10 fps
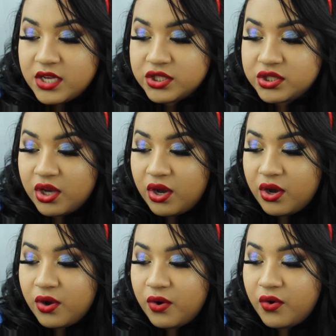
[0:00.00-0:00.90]

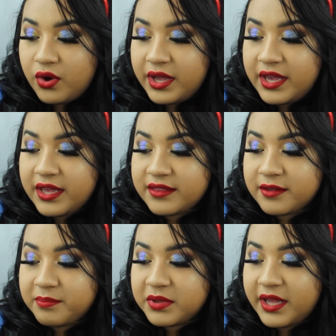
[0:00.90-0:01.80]
So it's
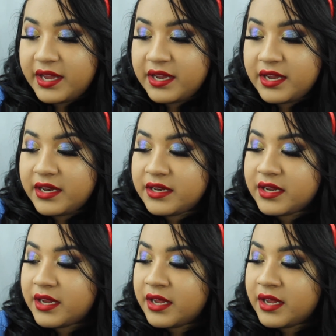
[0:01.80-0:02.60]
a blend.